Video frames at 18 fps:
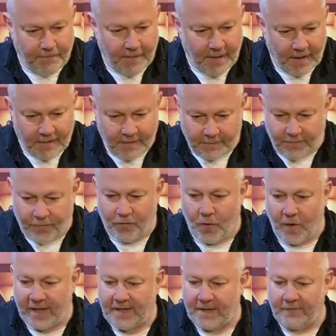the
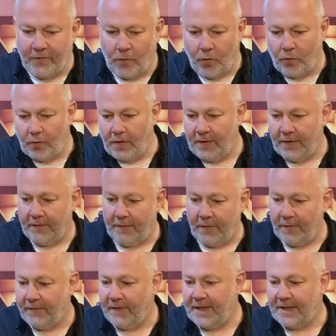price of all
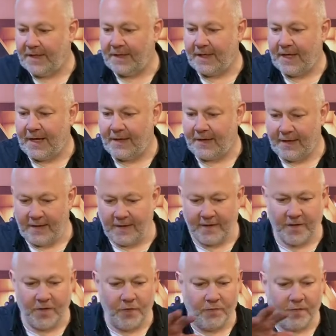of these together,
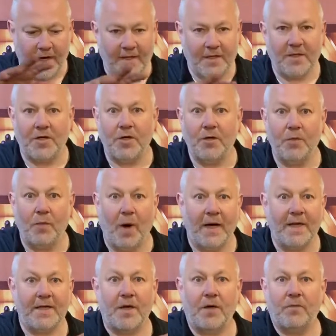that's two reds, two
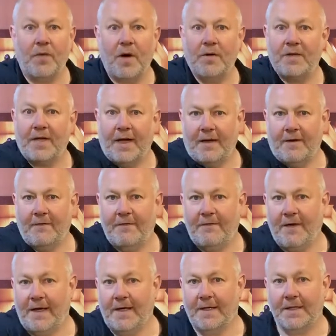whites, a rosé and a
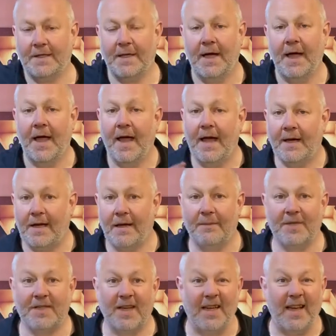fizz,
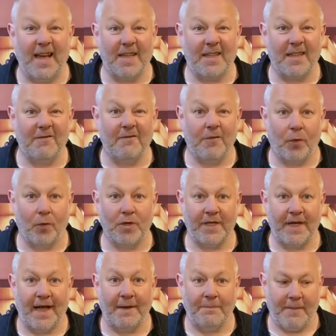comes to less than
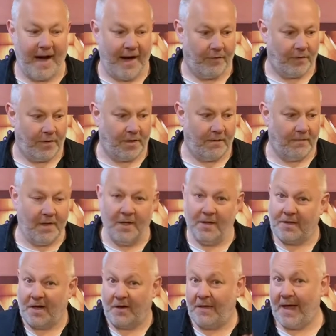£48.
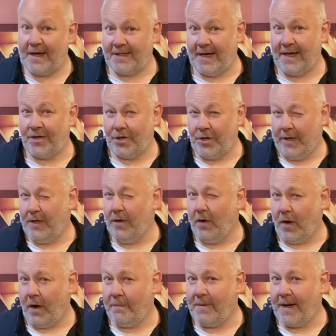So that's actually
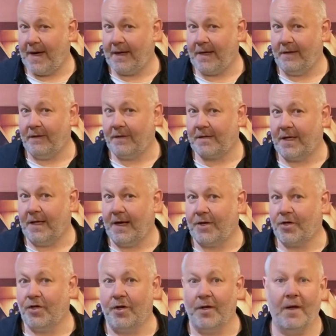not a bad little
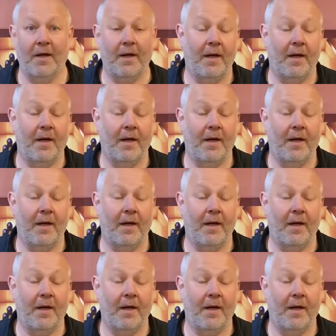selection